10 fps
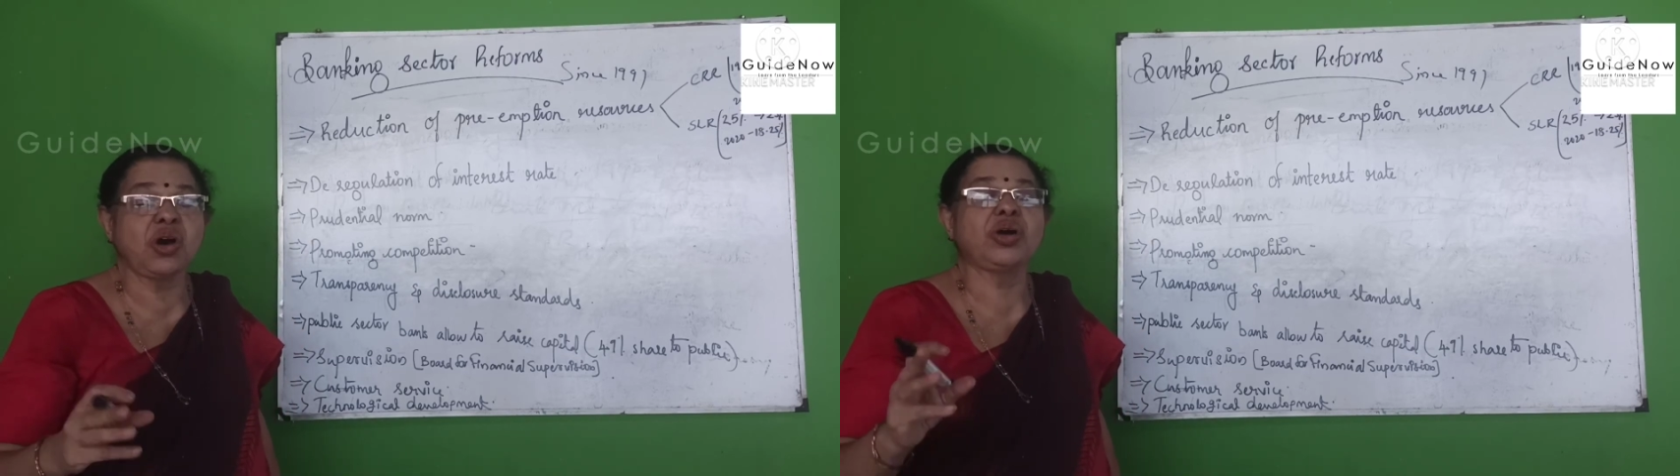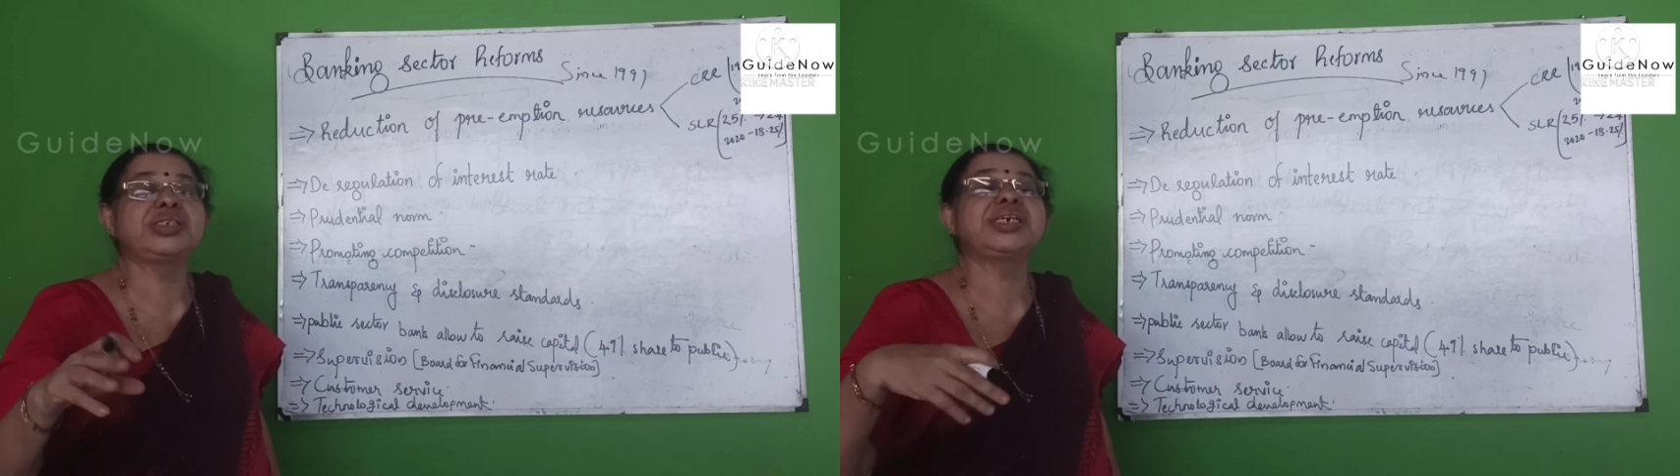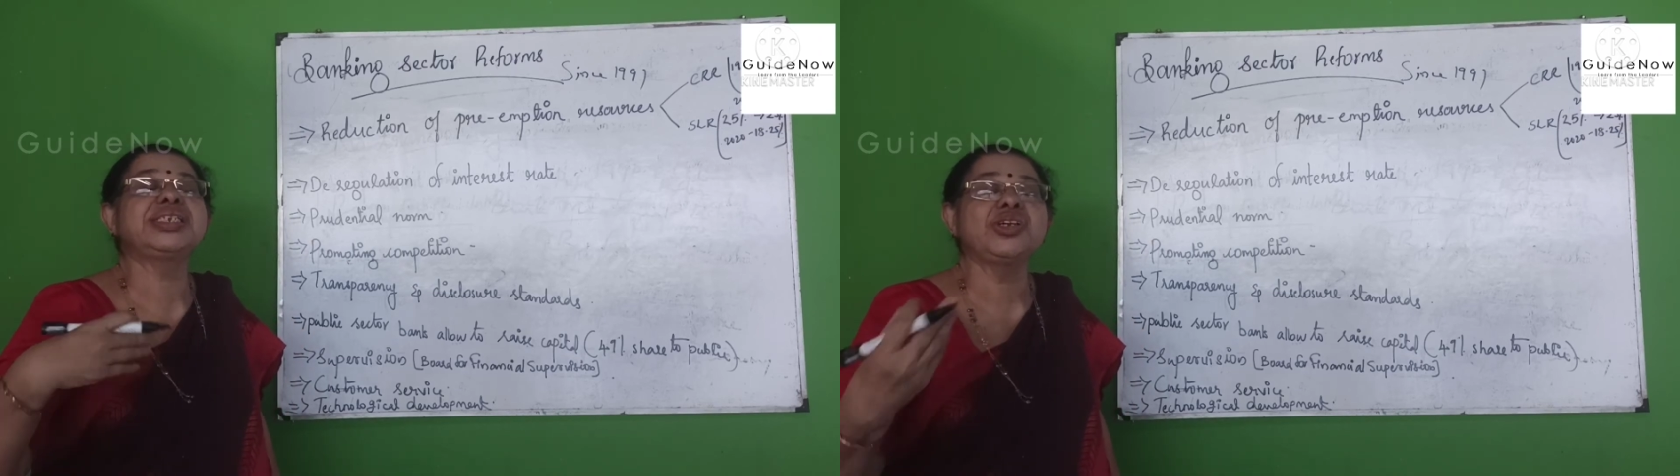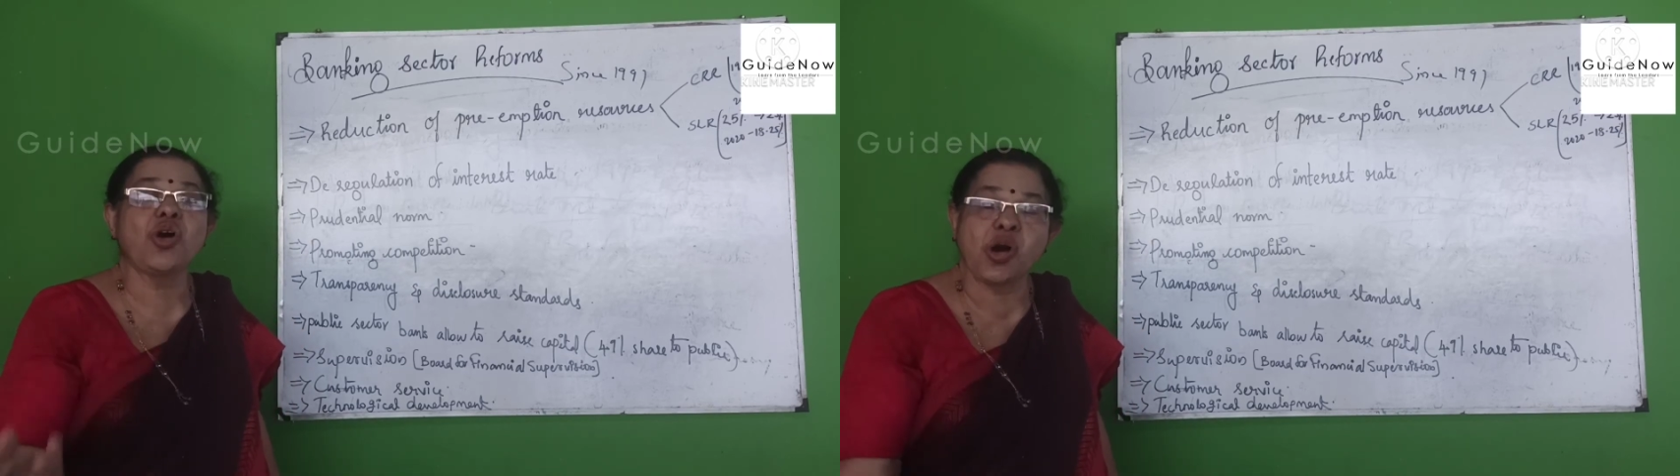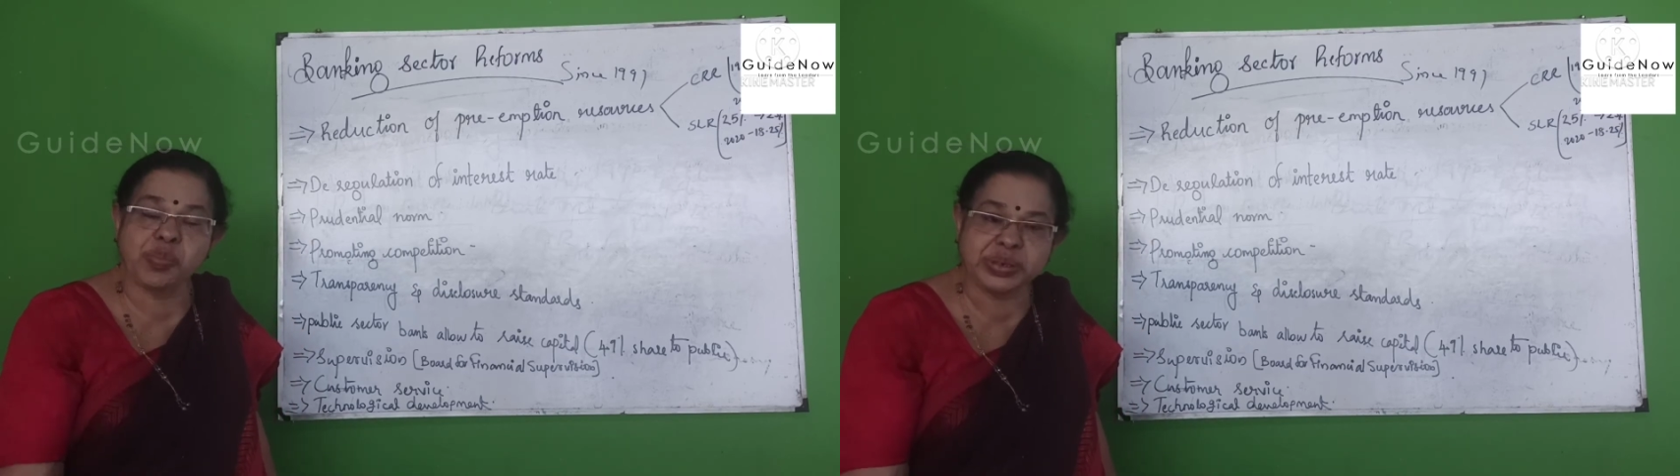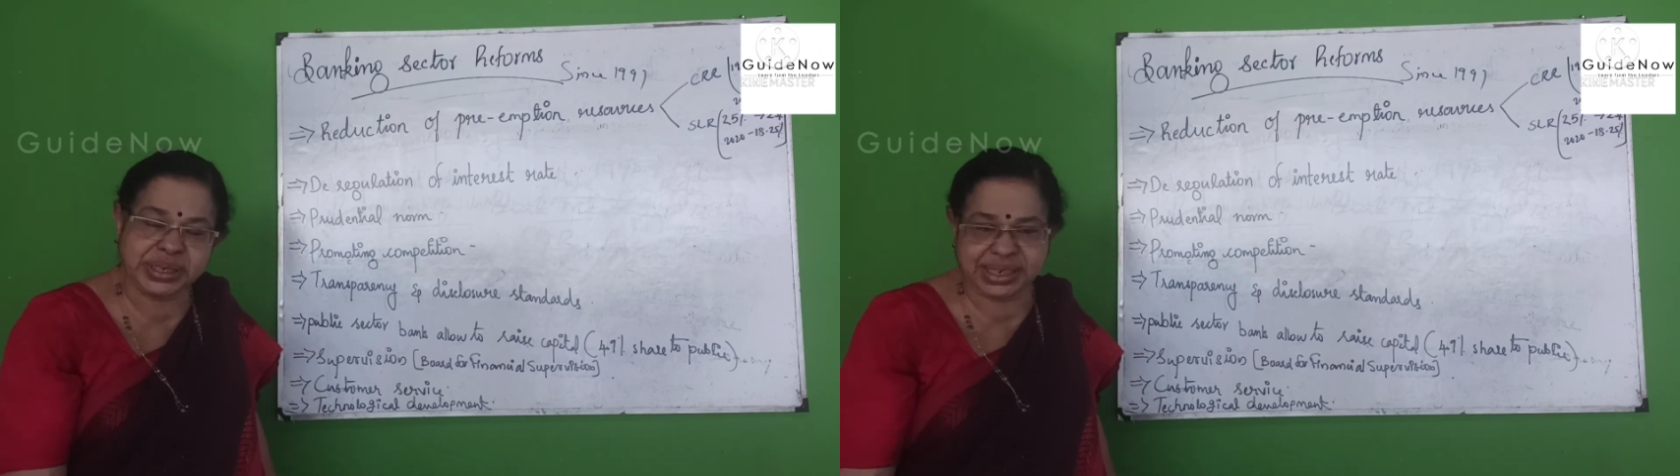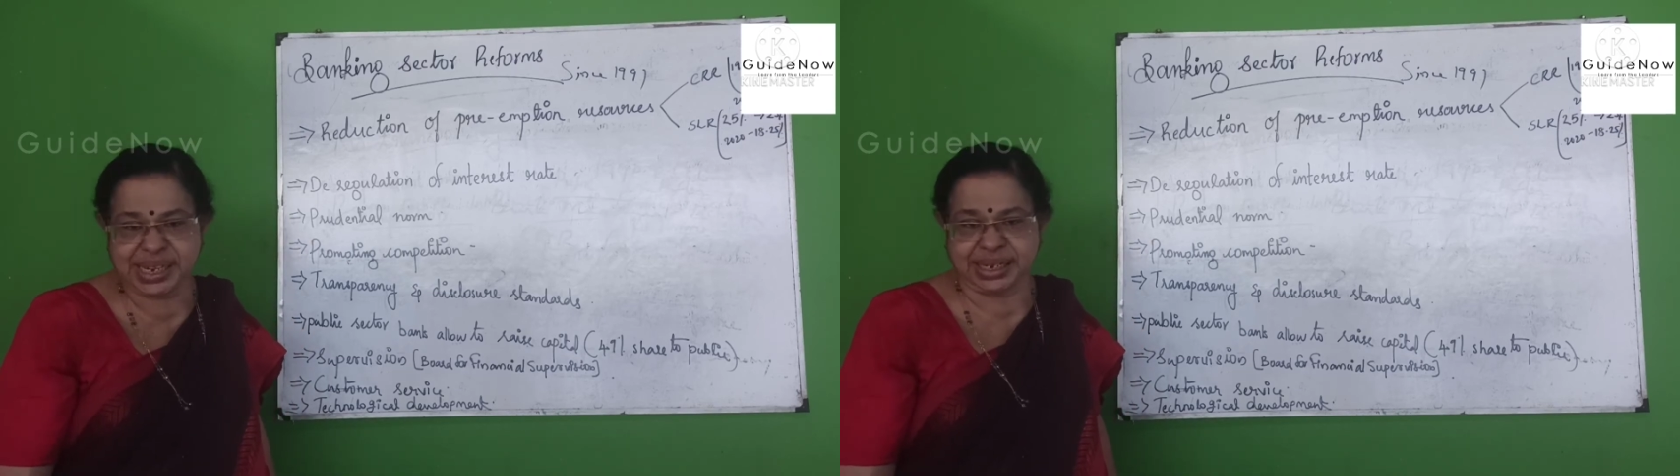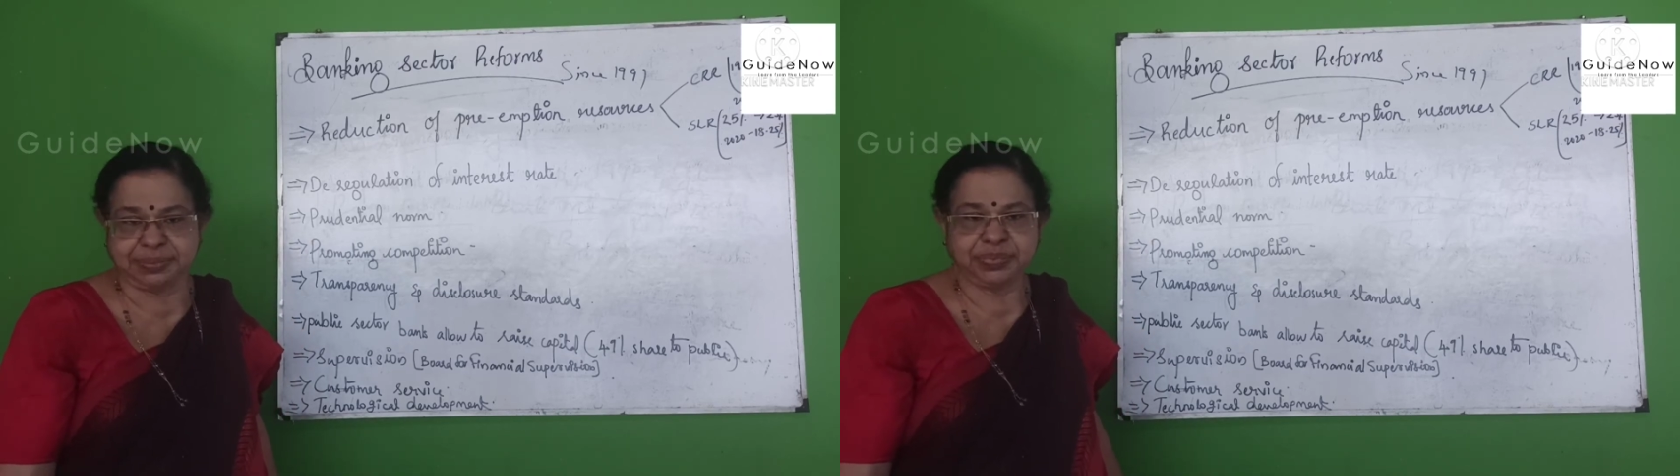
are just opposite here.